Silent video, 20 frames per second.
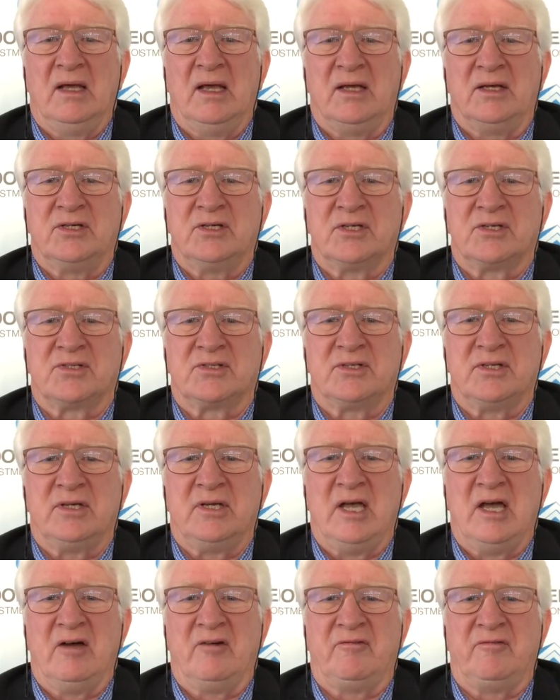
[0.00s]
and just see
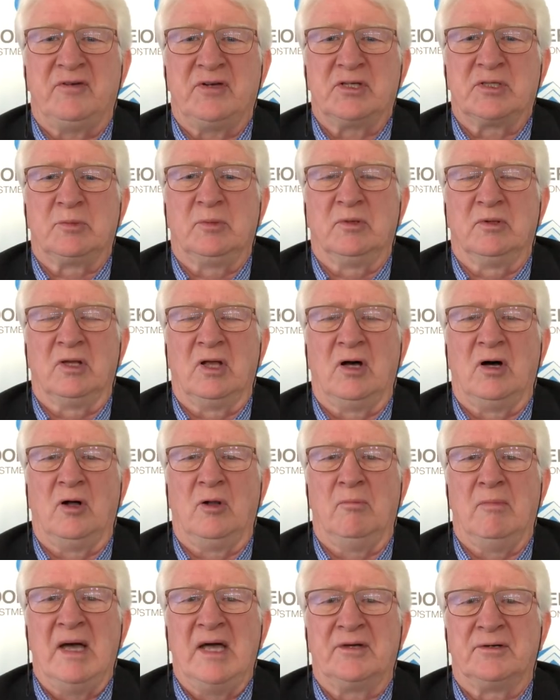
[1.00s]
how feasible the
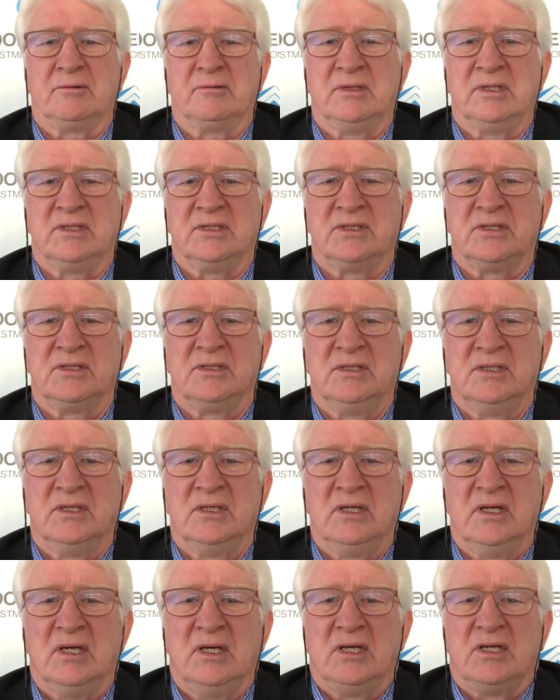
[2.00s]
whole matter is.
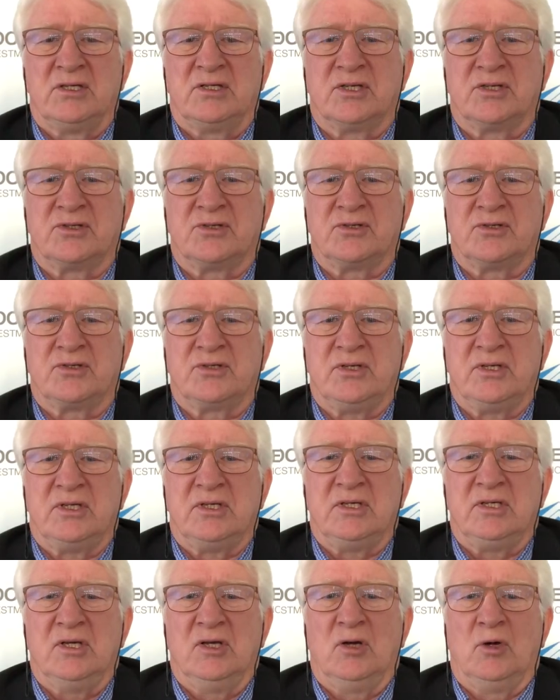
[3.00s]
Just to
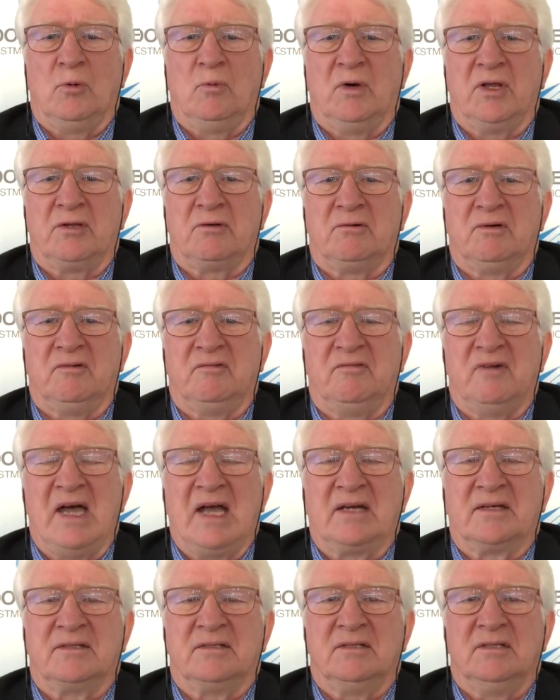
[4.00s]
see whether, in
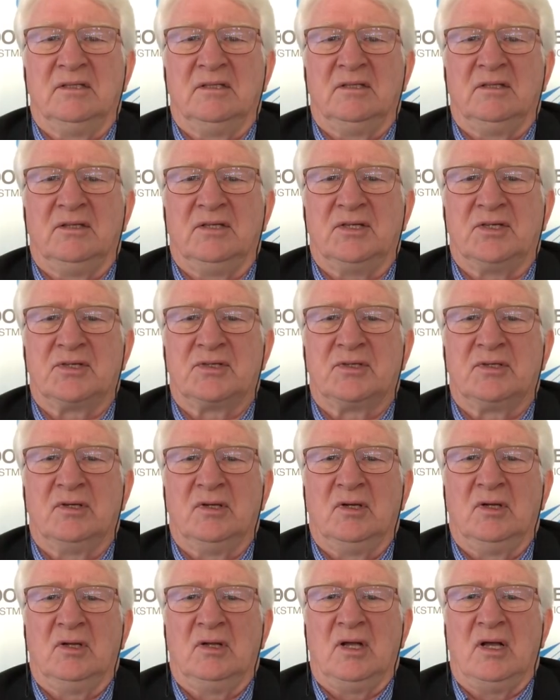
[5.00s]
fact, this
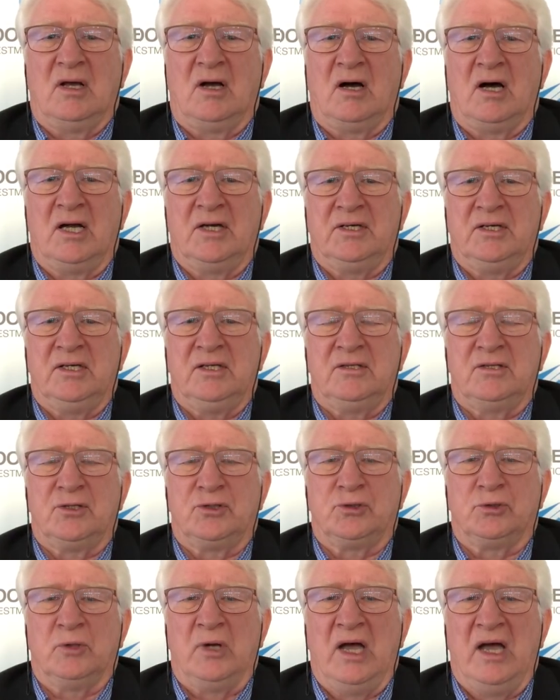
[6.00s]
idea
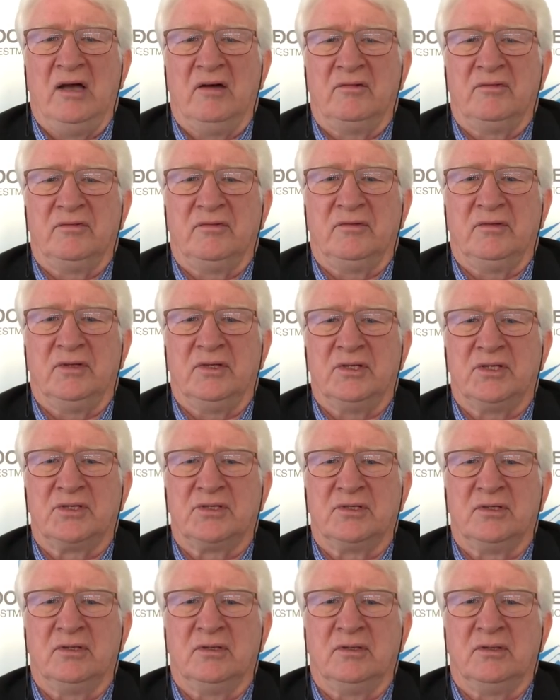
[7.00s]
that you have,
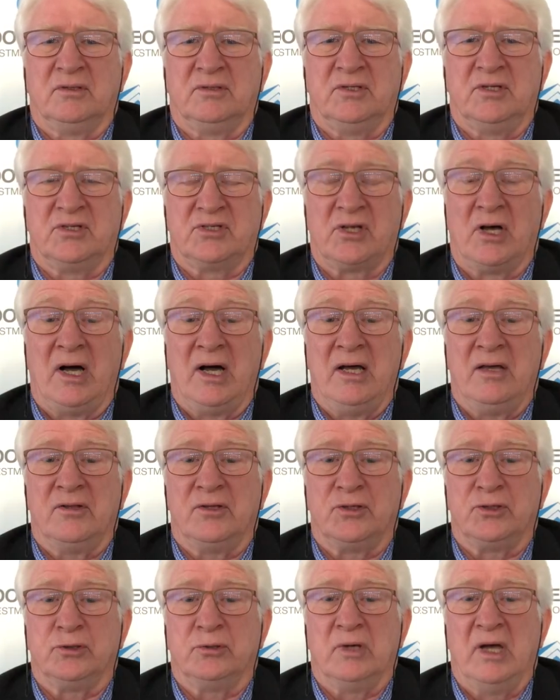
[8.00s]
this desire
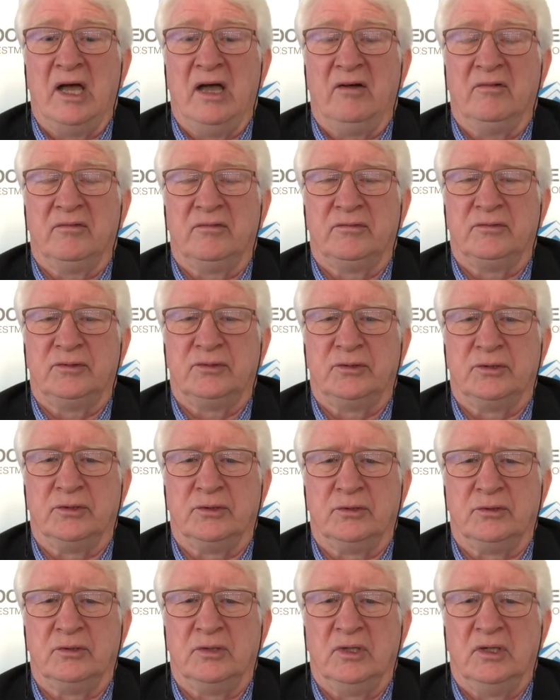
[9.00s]
that you have
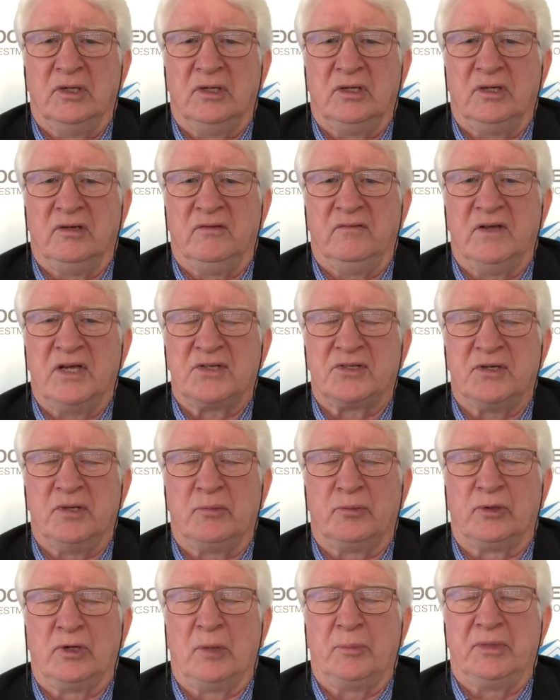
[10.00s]
to invest in
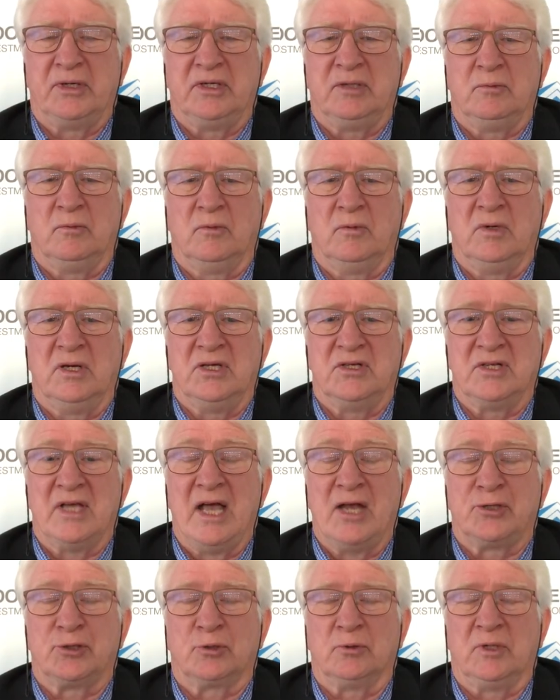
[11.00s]
property is
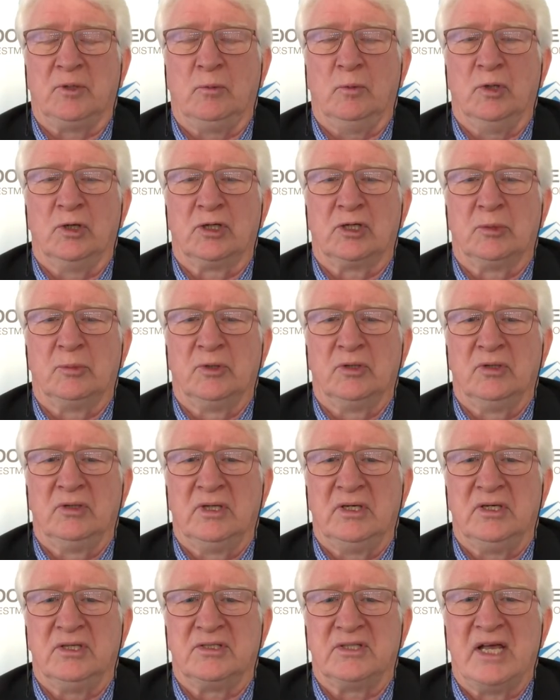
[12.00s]
actually workable,
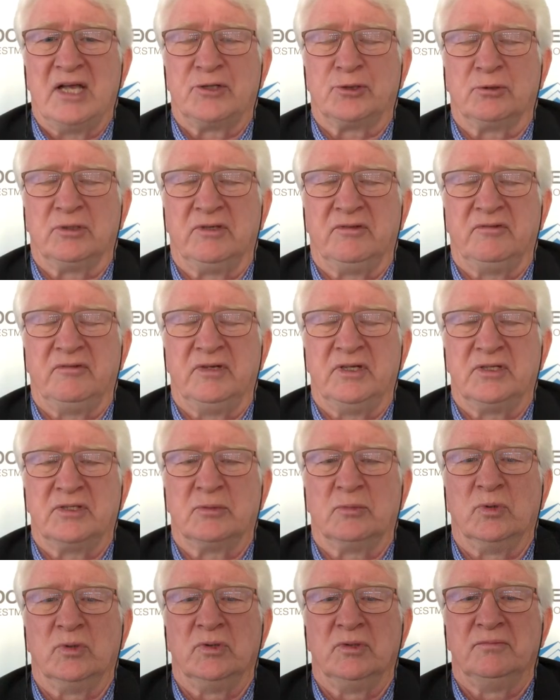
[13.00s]
is actually
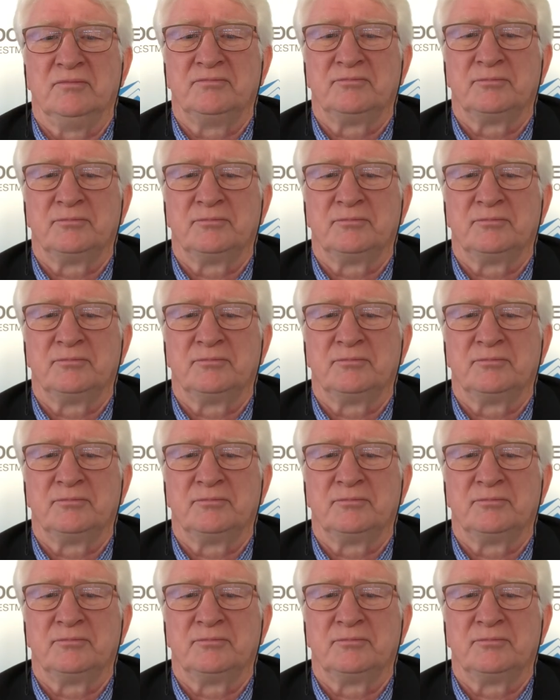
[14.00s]
feasible.